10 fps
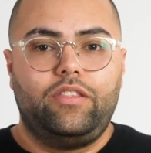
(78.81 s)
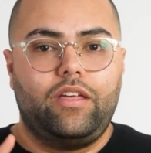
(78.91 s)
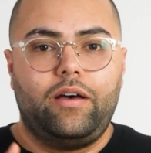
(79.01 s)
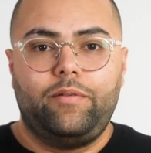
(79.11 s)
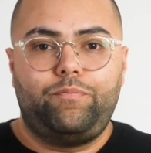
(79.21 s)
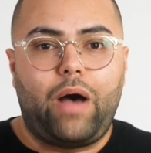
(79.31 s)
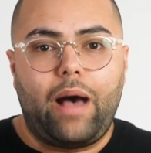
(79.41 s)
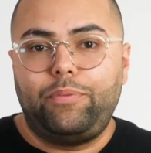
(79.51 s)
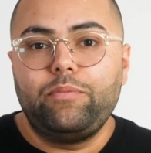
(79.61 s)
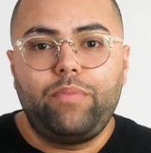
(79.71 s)
the
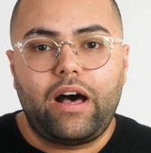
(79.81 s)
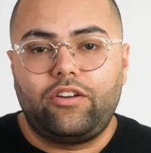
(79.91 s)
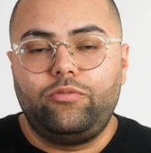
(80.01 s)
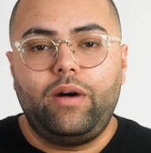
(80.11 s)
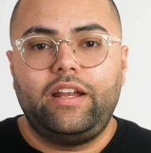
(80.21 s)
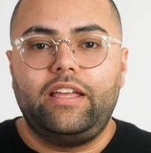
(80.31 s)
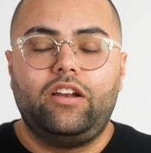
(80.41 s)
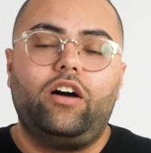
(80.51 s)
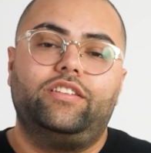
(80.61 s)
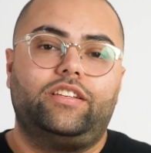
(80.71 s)
popping bottle money
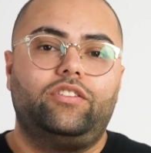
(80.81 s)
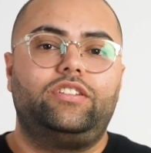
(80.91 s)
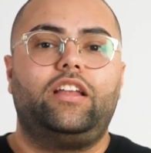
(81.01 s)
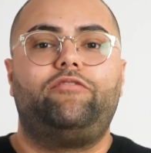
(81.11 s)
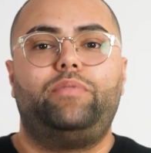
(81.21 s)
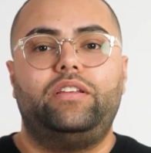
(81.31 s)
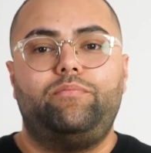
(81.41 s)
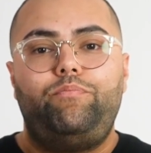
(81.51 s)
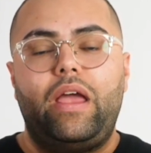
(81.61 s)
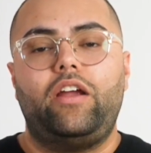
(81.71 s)
and all this other stuff, but
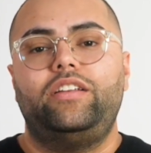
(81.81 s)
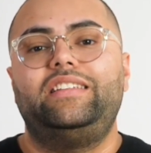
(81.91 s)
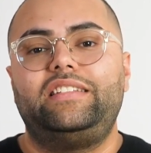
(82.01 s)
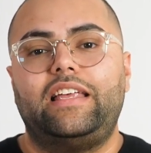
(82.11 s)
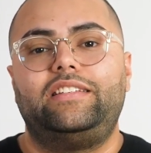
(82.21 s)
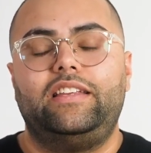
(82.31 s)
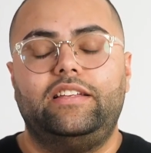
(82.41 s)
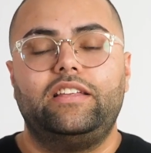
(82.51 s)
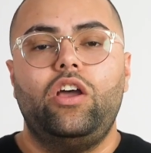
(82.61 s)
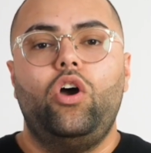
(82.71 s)
bare
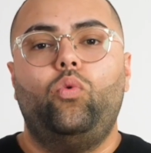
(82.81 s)
necessities.